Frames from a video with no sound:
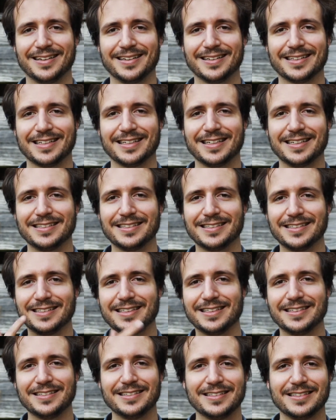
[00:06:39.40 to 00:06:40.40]
See what I'm doing
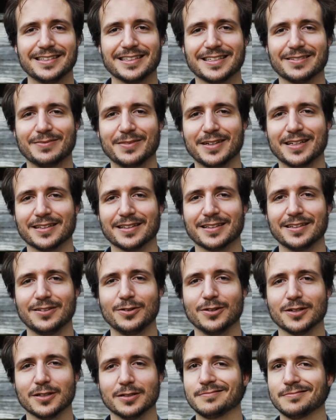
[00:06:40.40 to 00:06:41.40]
there? Just the mouth.
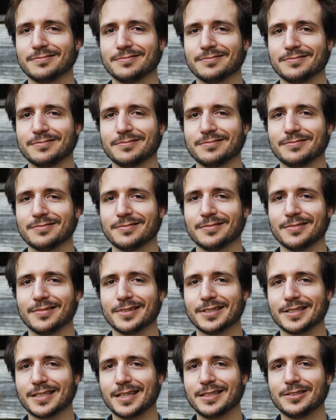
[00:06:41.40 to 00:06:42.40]
Or
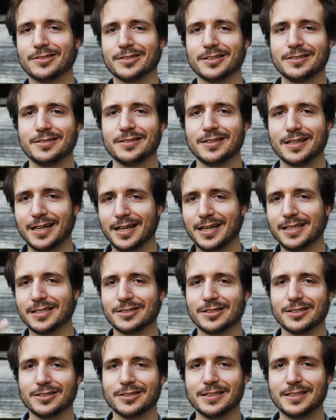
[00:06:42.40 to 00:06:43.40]
side grin, eyes are
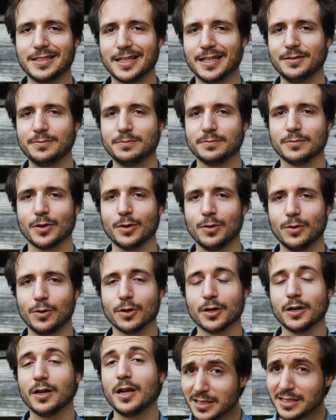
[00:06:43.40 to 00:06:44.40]
totally dead.
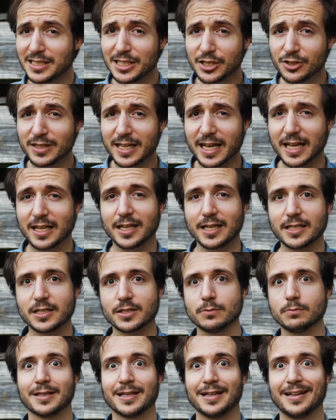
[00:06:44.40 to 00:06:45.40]
Or deer in the
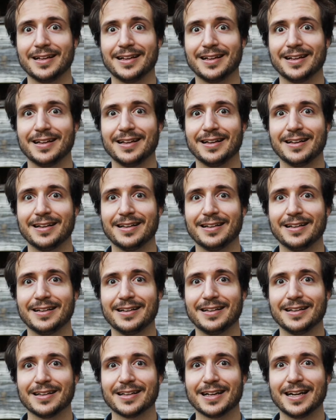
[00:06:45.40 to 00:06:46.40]
headlights.
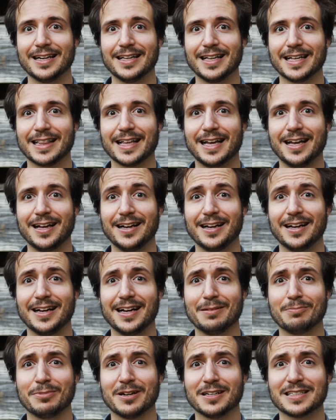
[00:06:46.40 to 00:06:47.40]
Kind of like that.
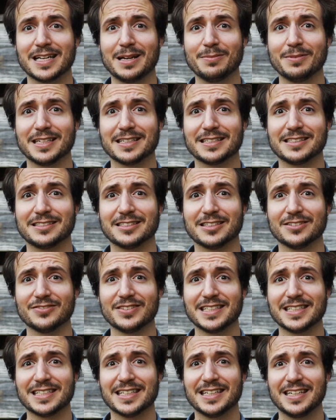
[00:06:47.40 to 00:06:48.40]
Eyebrows up because you're
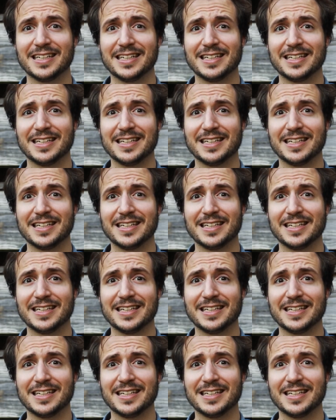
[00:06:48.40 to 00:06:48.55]
nervous.